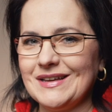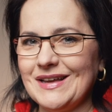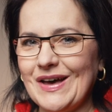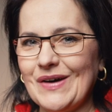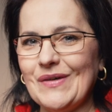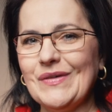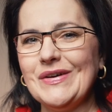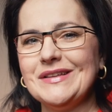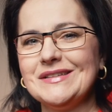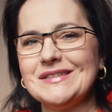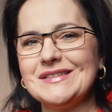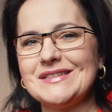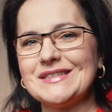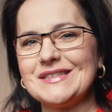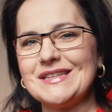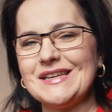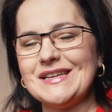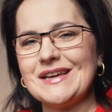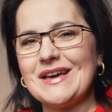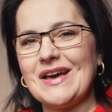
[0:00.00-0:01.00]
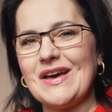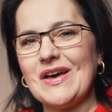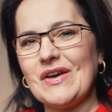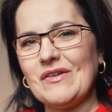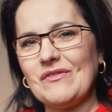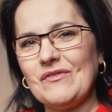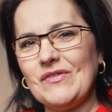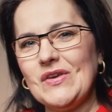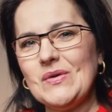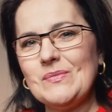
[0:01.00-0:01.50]
Ahoy, this is Zdenka.
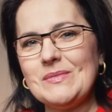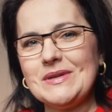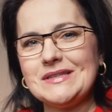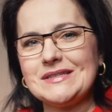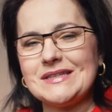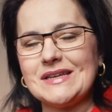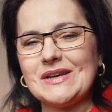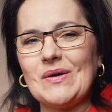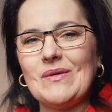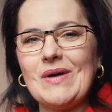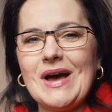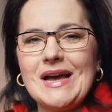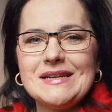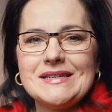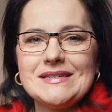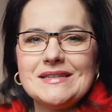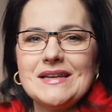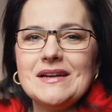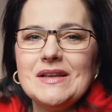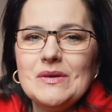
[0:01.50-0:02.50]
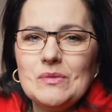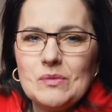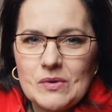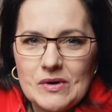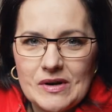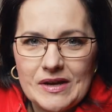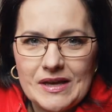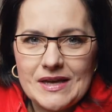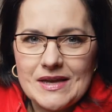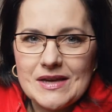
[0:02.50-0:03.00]
A few months ago, I started
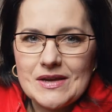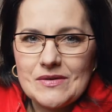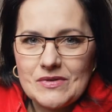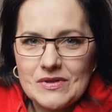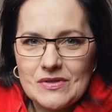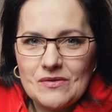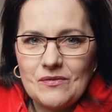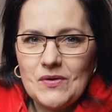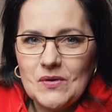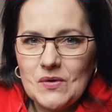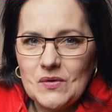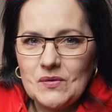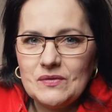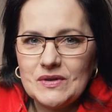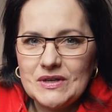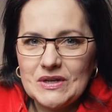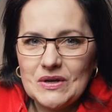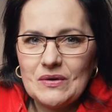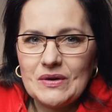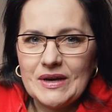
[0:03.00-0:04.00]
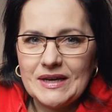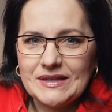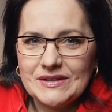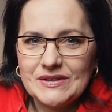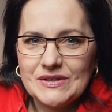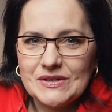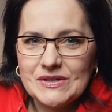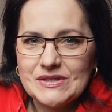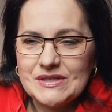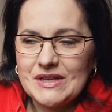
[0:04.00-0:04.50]
working with few video
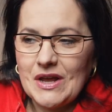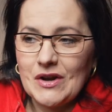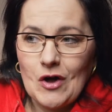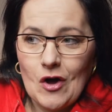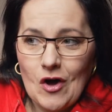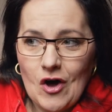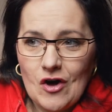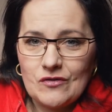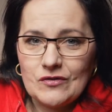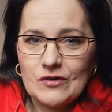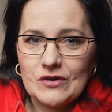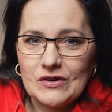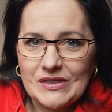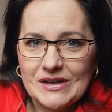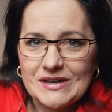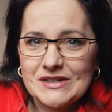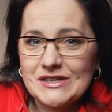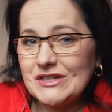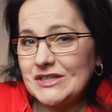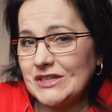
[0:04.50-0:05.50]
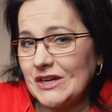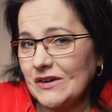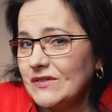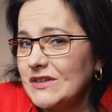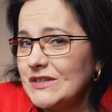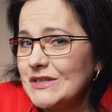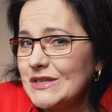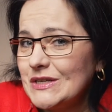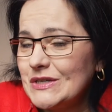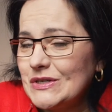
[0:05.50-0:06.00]
editors that offered their
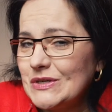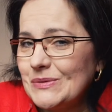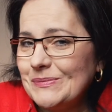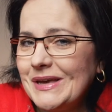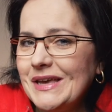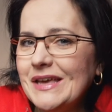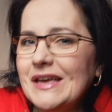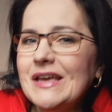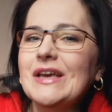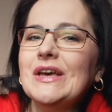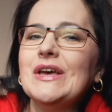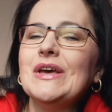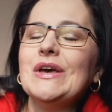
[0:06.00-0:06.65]
services to me.